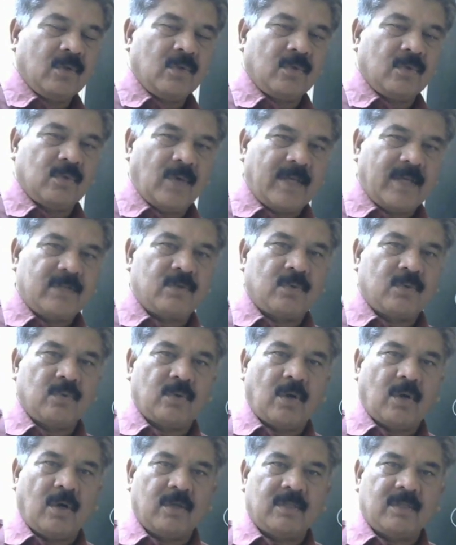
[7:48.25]
so as to
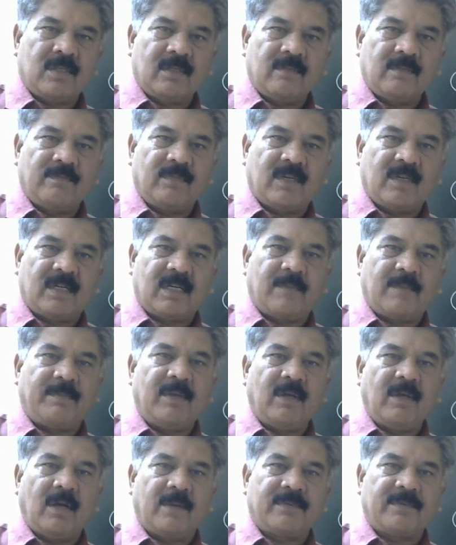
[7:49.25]
cause the
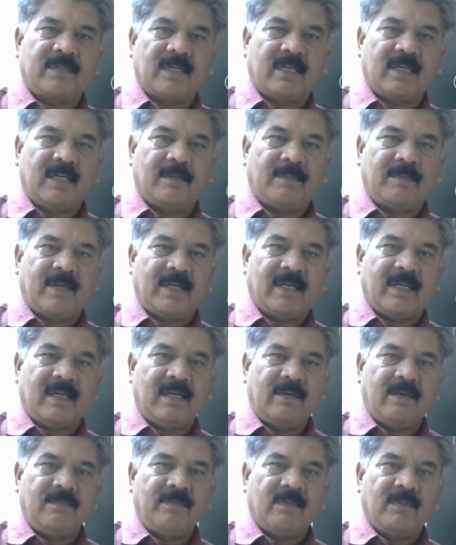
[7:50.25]
tripping of circuit breaker
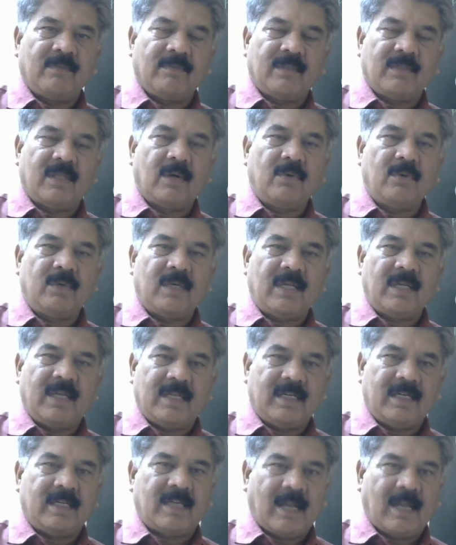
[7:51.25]
without
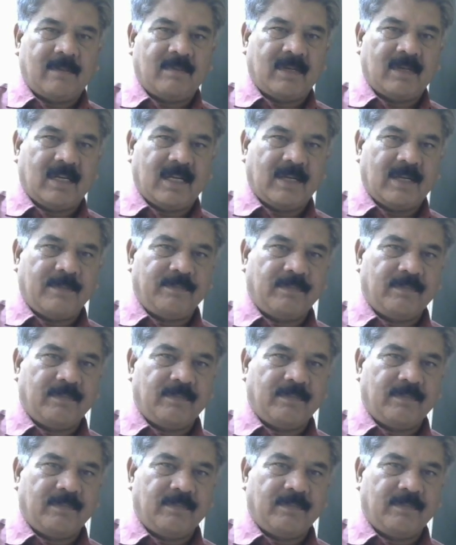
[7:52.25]
any time delay.